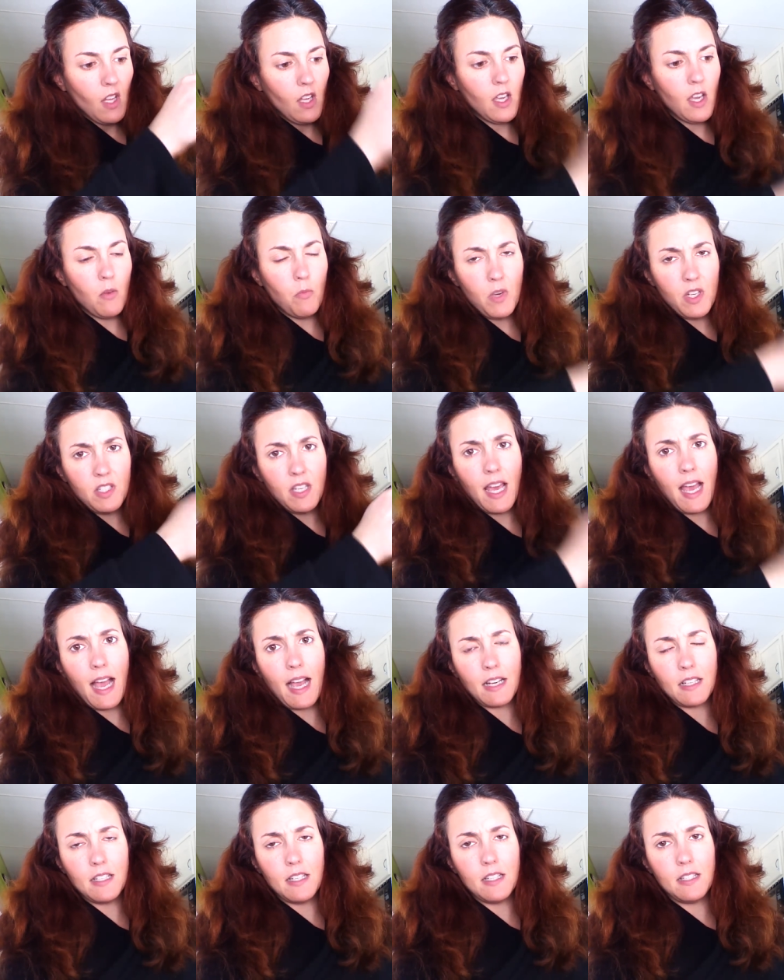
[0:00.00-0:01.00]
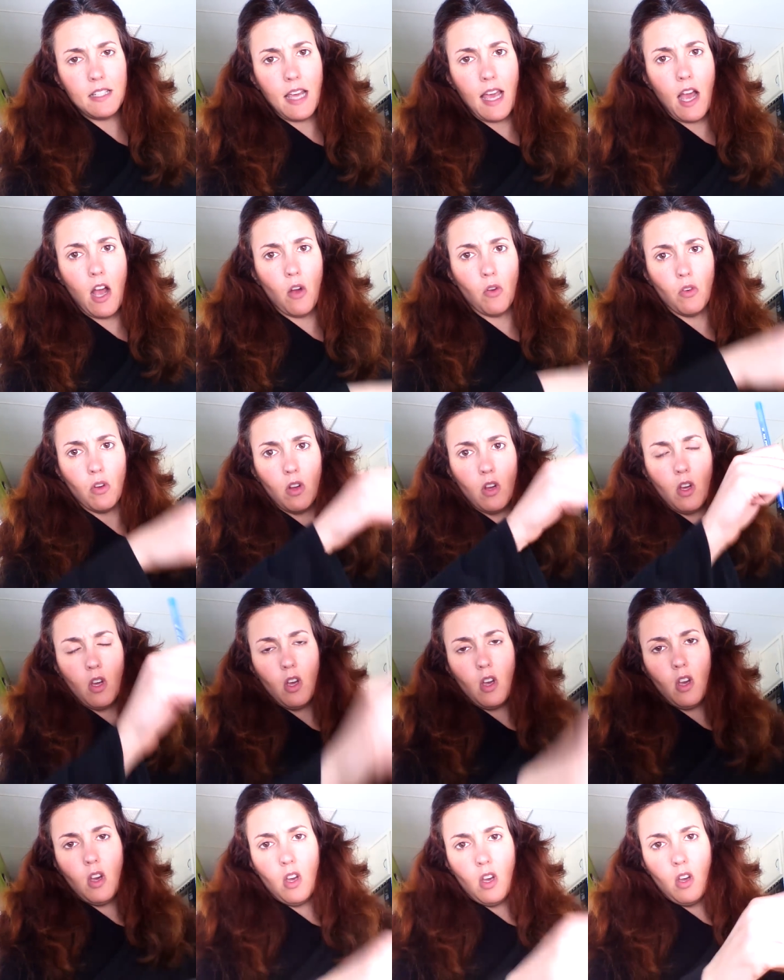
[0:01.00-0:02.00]
and we tacked it down
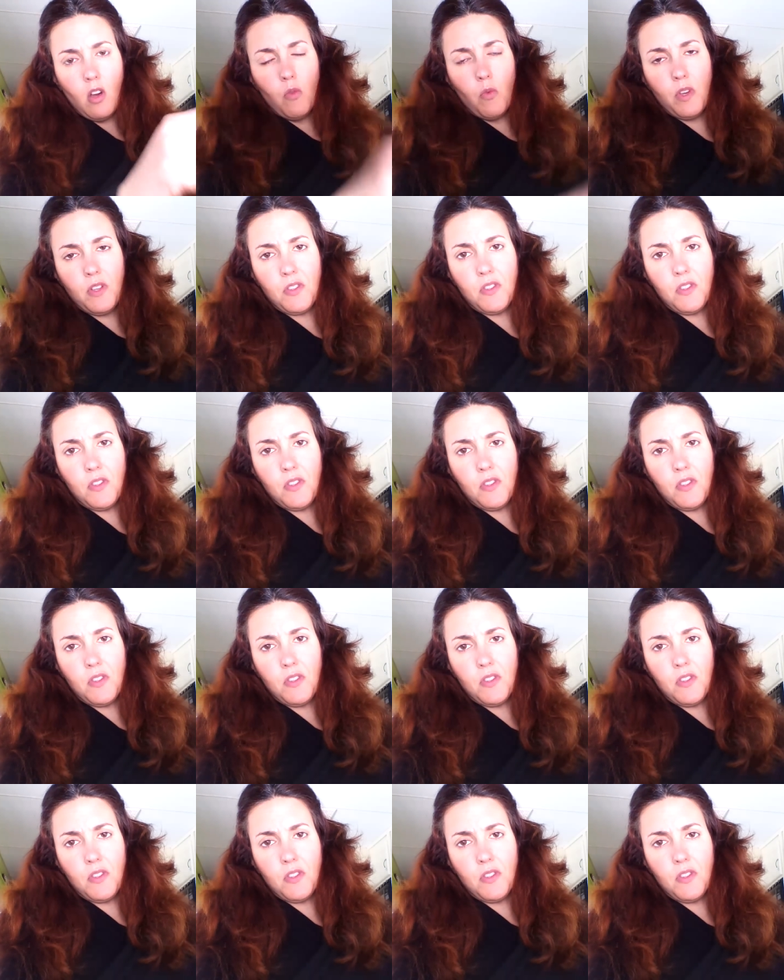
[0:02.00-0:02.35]
with